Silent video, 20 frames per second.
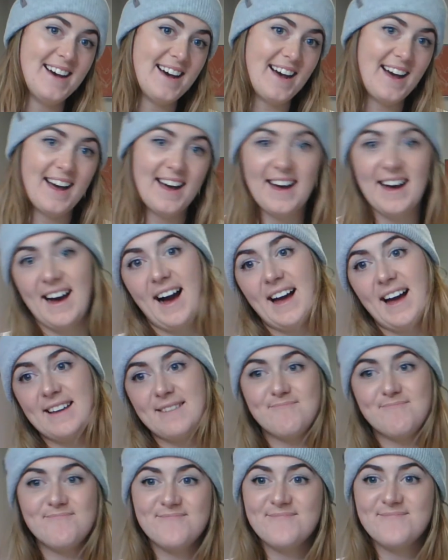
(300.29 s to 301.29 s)

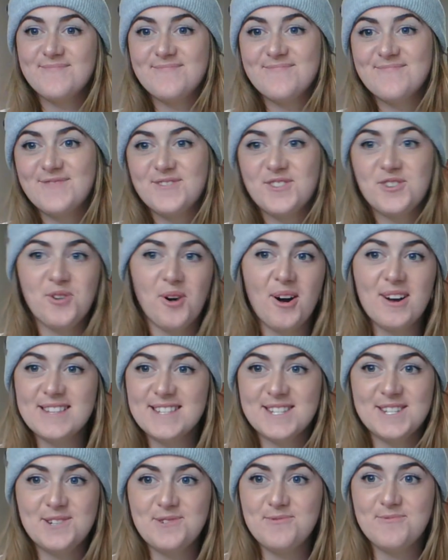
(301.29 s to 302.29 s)
I
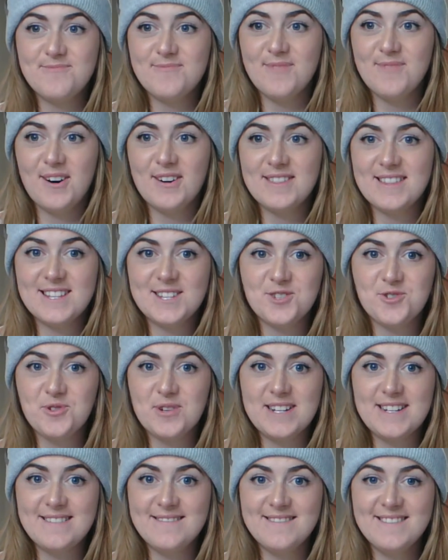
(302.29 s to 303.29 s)
crossed you on the
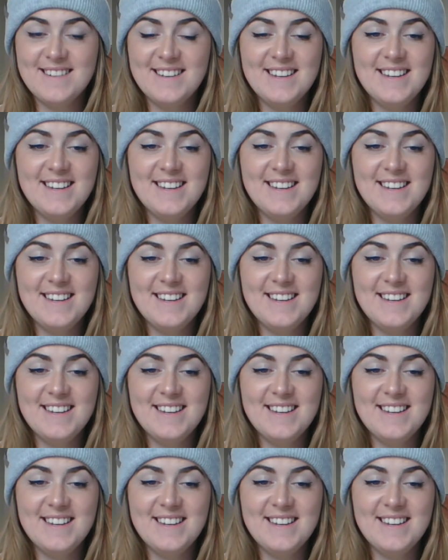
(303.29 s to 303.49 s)
street.